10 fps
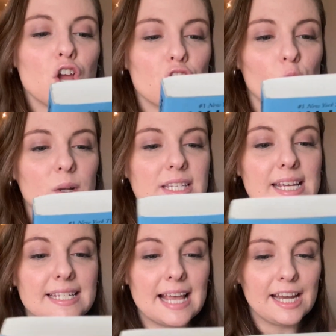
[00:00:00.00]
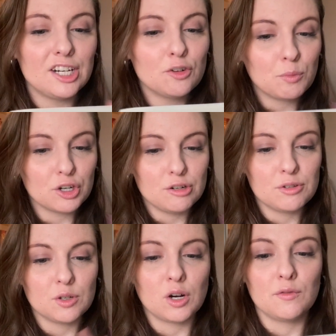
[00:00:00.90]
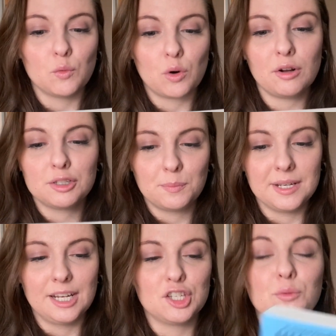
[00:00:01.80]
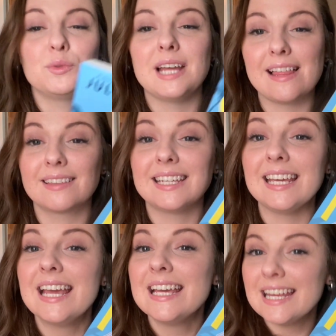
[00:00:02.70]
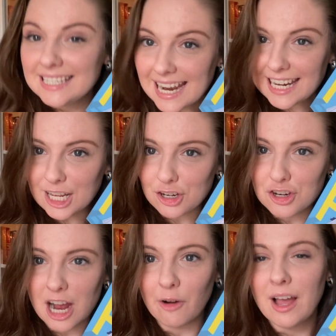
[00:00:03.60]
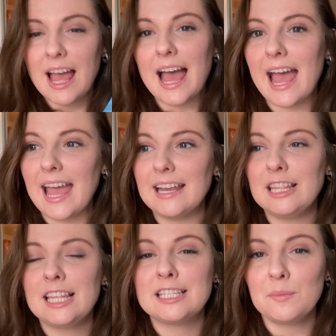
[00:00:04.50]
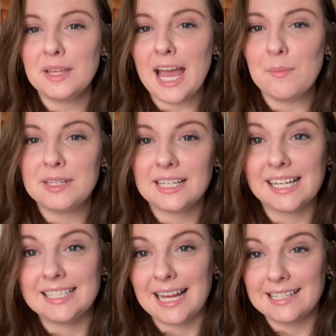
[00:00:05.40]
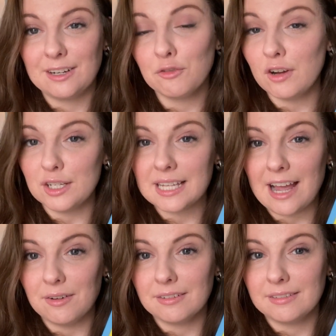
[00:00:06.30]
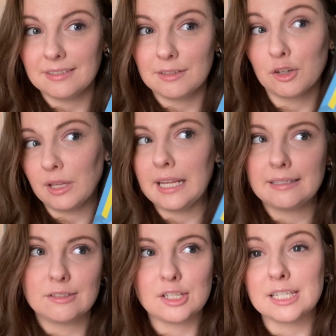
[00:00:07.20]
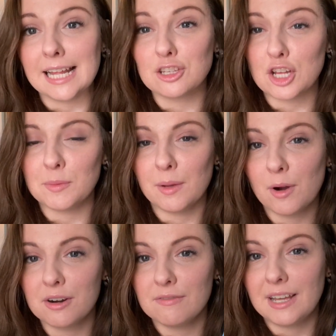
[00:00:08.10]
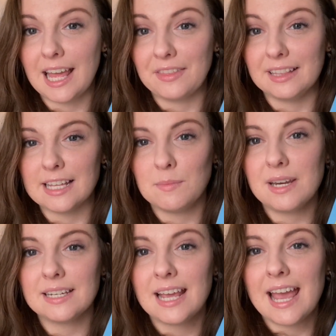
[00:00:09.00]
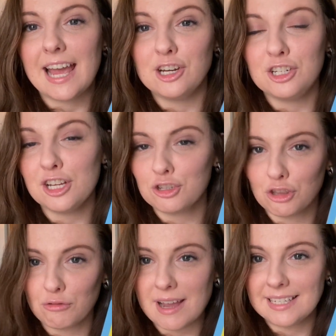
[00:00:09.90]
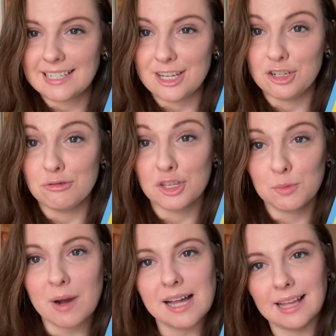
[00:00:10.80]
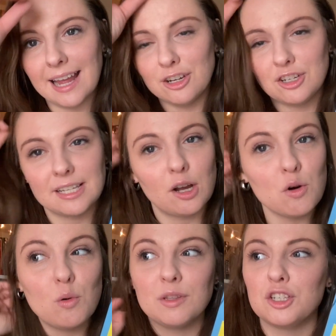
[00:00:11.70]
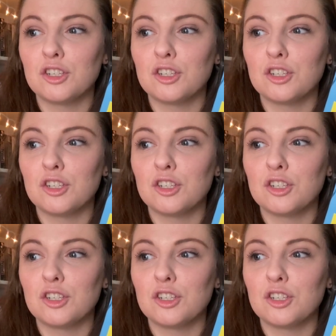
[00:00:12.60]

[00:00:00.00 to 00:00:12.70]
who is the executive producer of the world's biggest reality dating show. And then something happens and a contestant falls out or like decides not to be part of it at the last minute and she is thrust into the spotlight and she's like oh this is